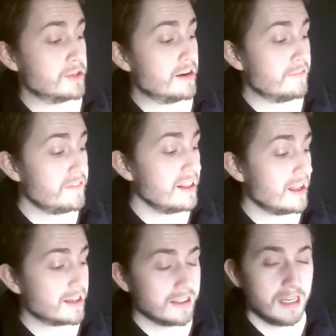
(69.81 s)
and I feel
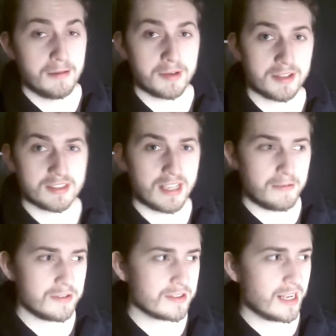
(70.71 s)
like because
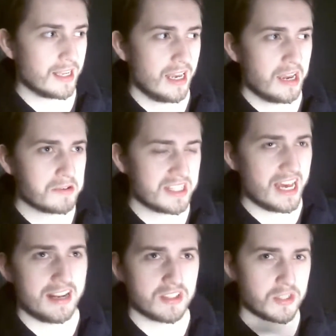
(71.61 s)
that was like it was
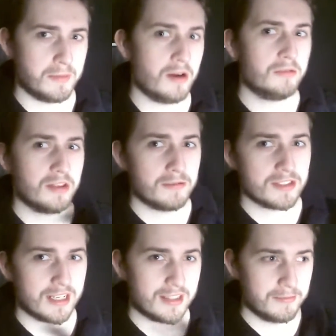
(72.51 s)
that and Smaug, that
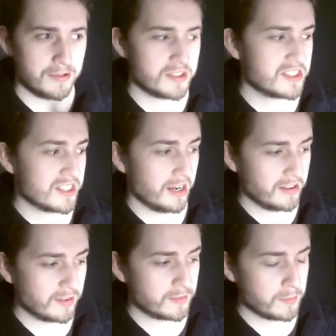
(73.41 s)
was like the most exciting
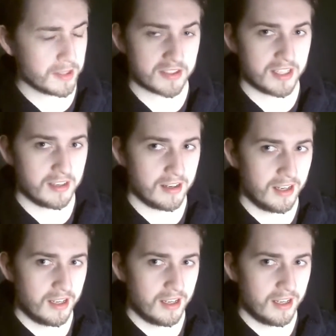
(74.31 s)
thing for me as a kid.